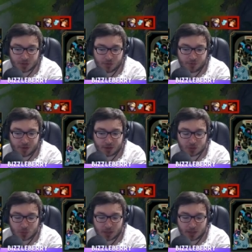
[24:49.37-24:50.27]
So far
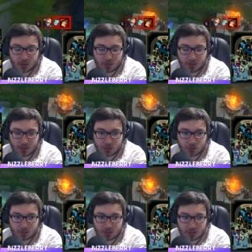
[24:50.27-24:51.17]
it's working out on the
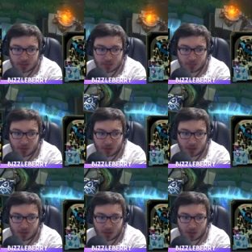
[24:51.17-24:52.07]
Yasuo because he isn't
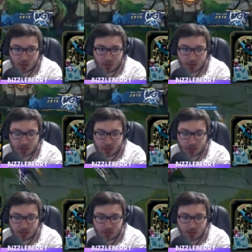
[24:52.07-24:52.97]
buying a
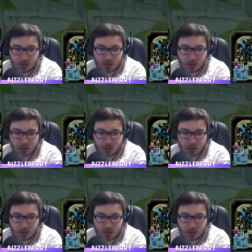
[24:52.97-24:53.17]
QSS.